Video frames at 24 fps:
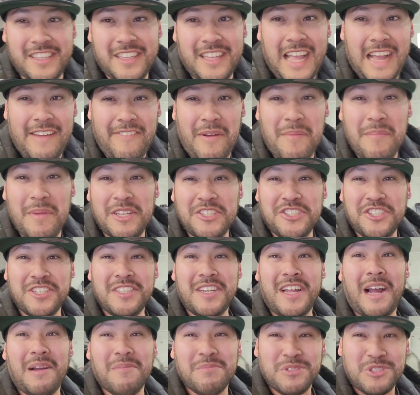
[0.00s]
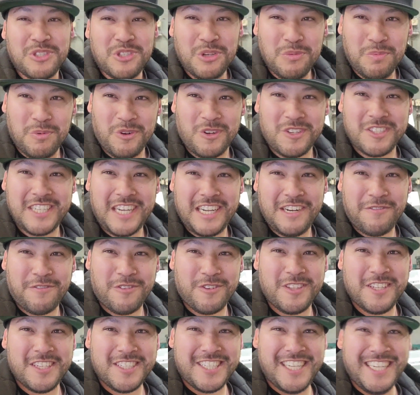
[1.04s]
Have I mentioned I'm super excited for
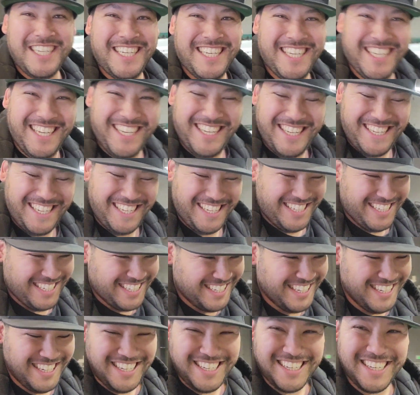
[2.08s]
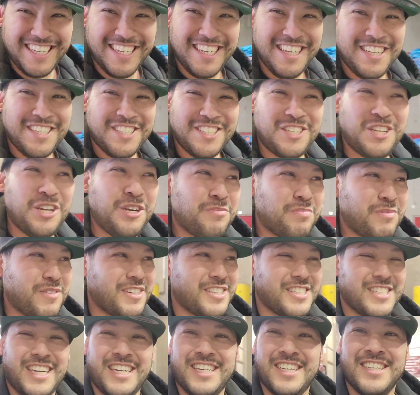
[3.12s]
this? Super
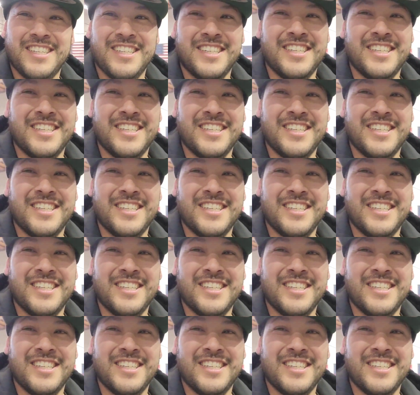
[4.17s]
excited.